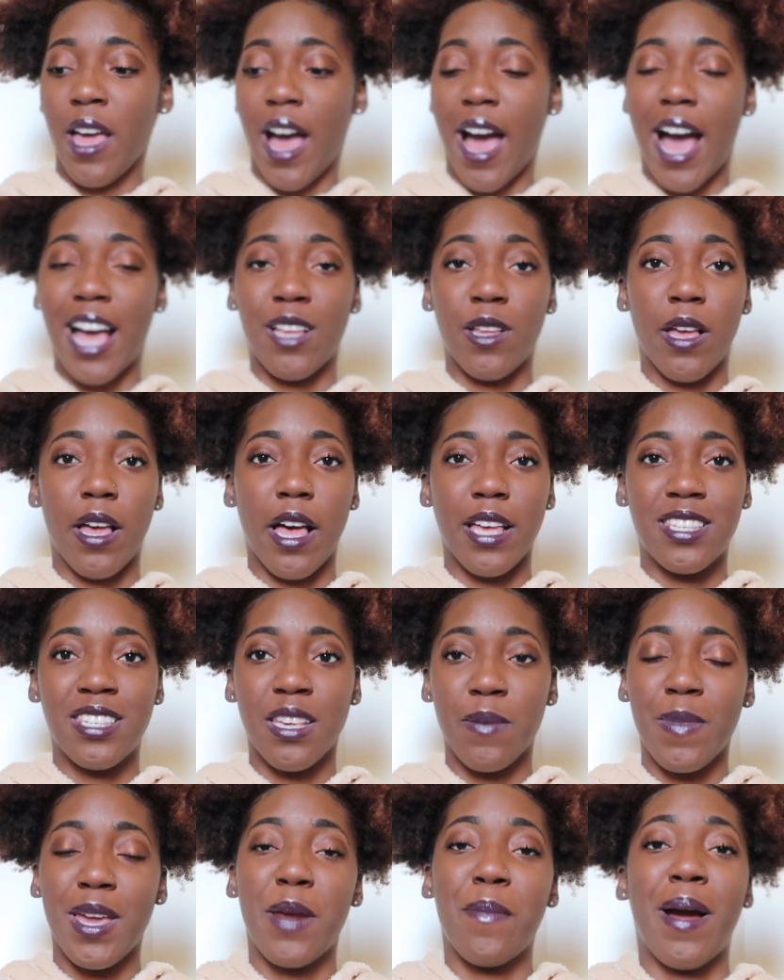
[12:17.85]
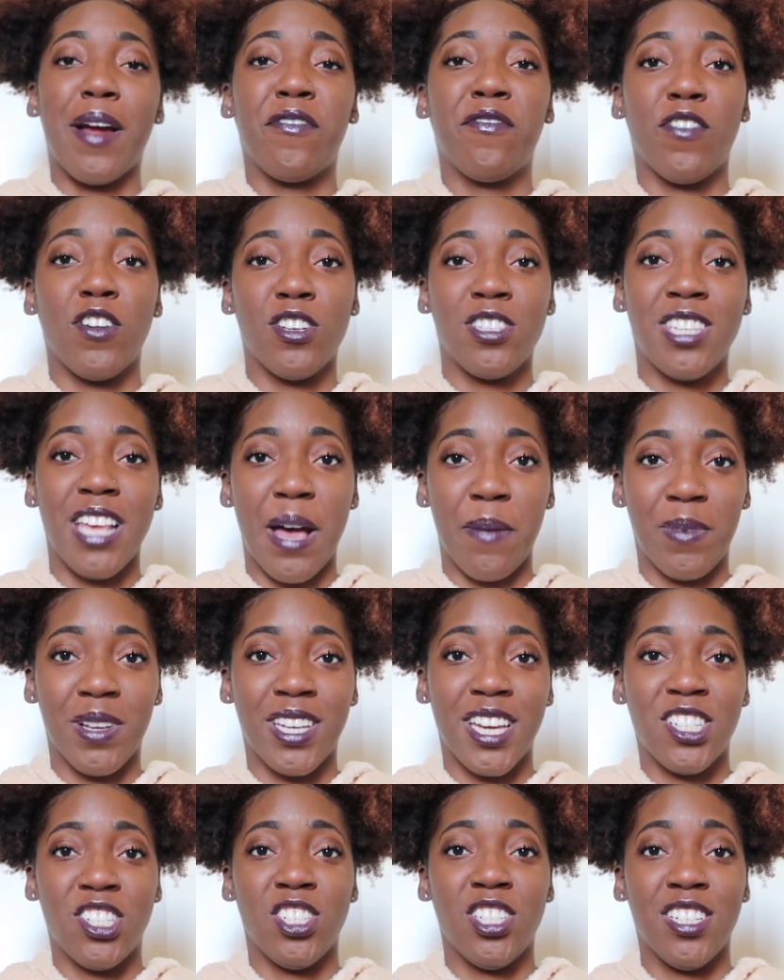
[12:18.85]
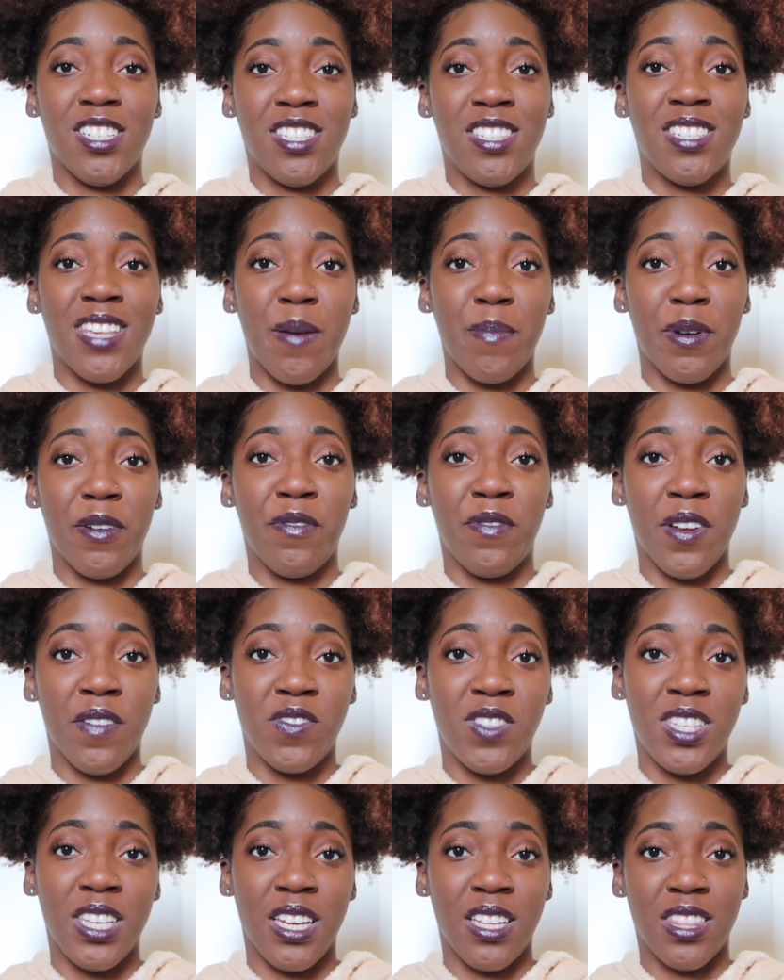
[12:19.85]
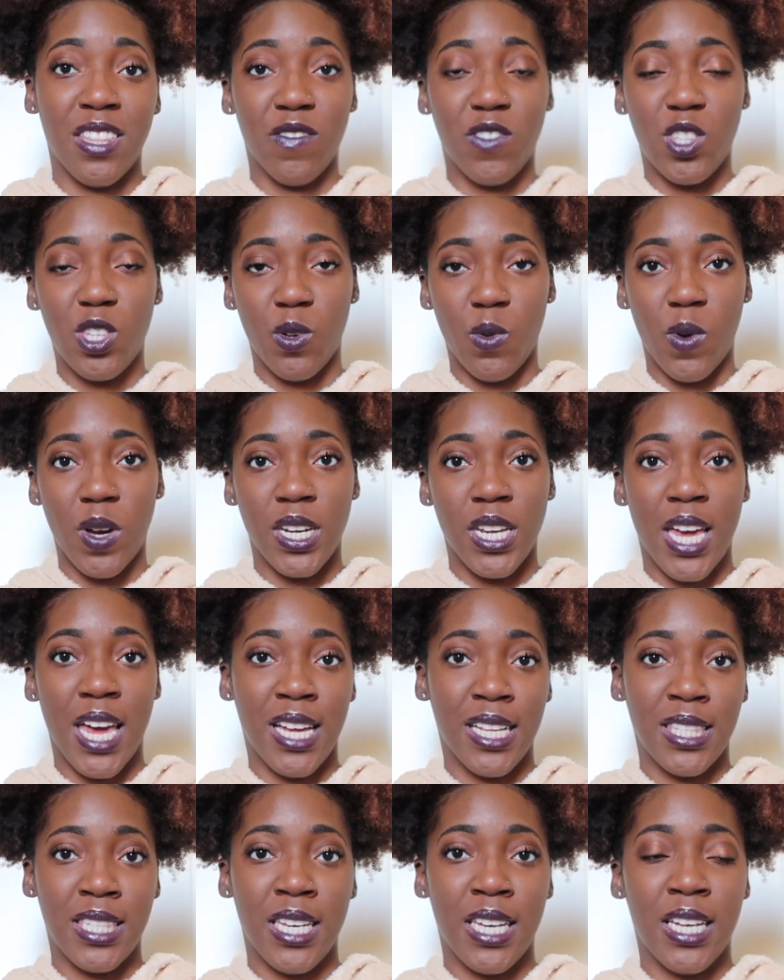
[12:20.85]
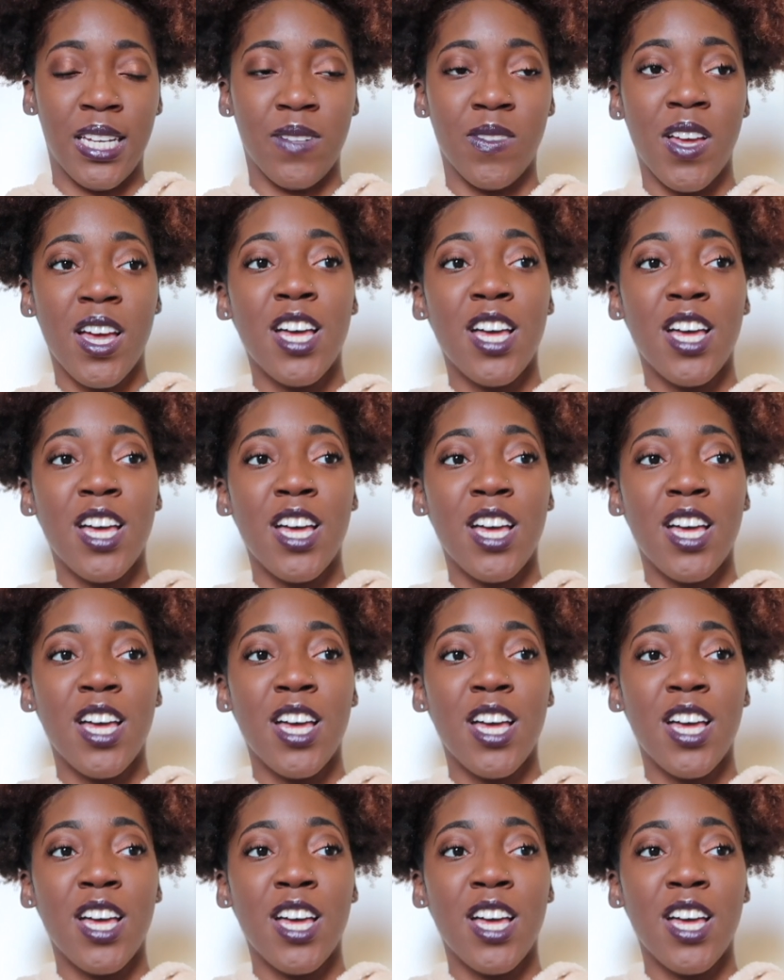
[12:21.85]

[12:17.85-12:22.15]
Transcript: I submitted my first application December 15th of 2018.